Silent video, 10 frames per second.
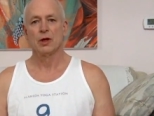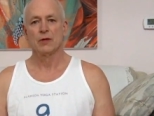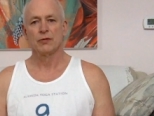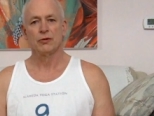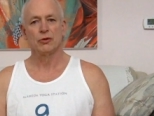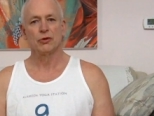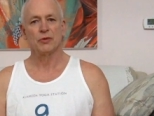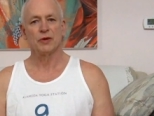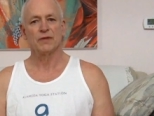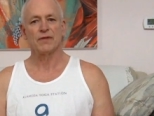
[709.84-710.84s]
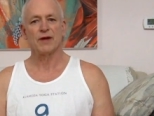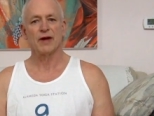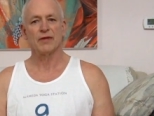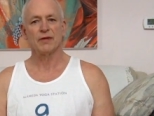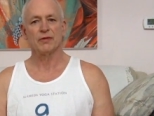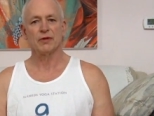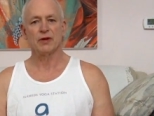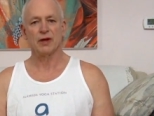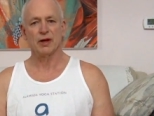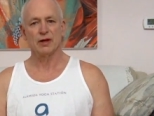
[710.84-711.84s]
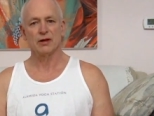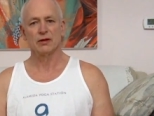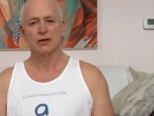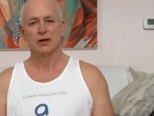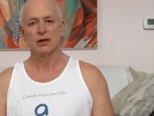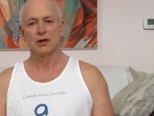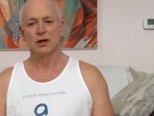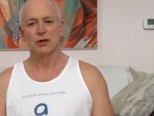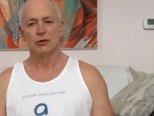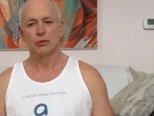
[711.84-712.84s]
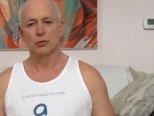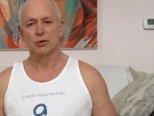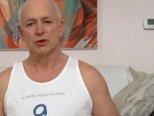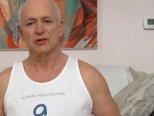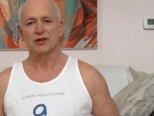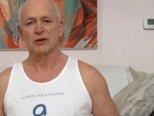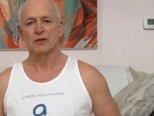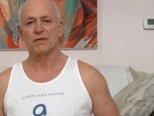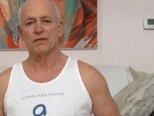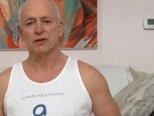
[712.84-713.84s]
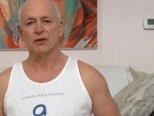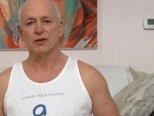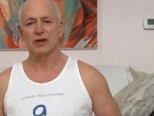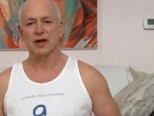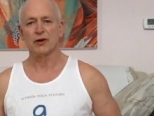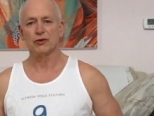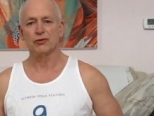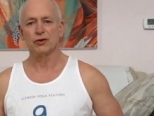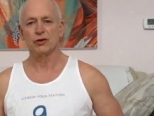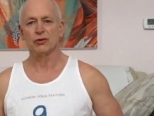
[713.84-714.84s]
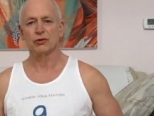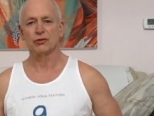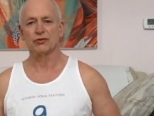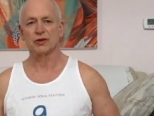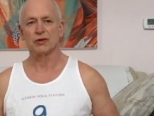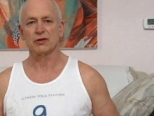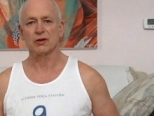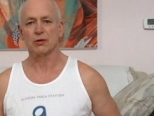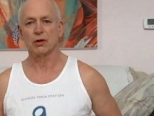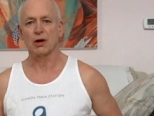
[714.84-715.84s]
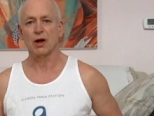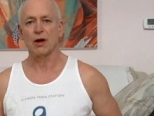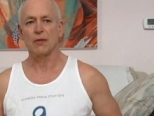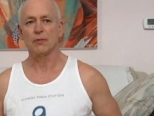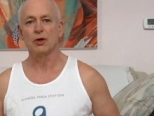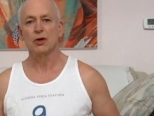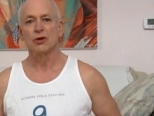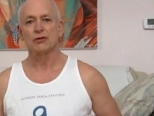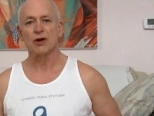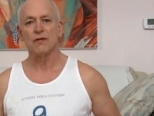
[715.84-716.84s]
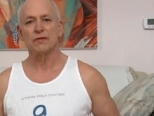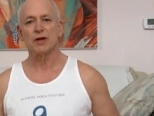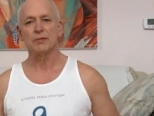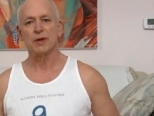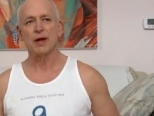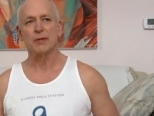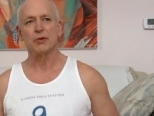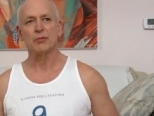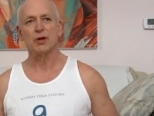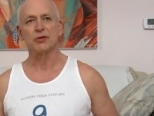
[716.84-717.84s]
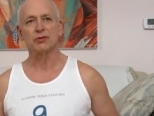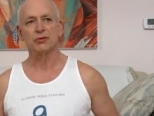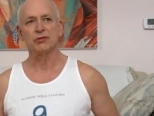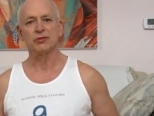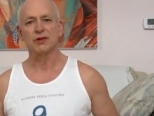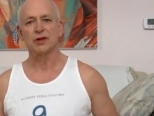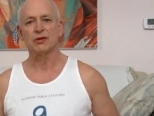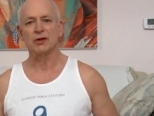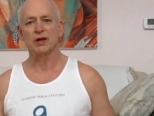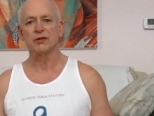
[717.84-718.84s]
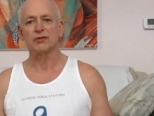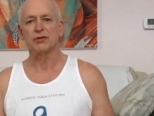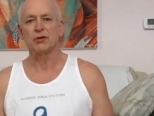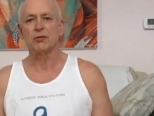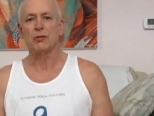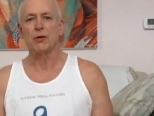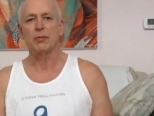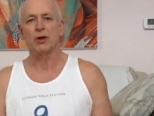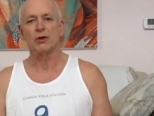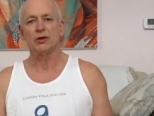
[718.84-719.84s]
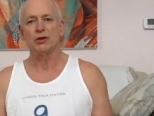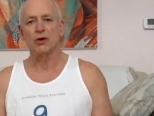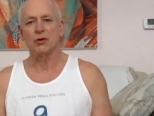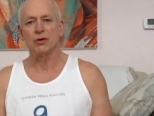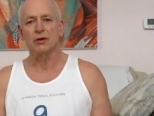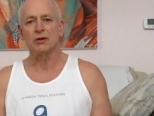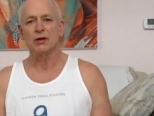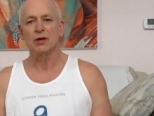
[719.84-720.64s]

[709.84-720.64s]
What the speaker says: If you do 3 to 5 every day, you'll really start to feel the energy. You'll start to soften the abdominal muscles, get a nice little belly going,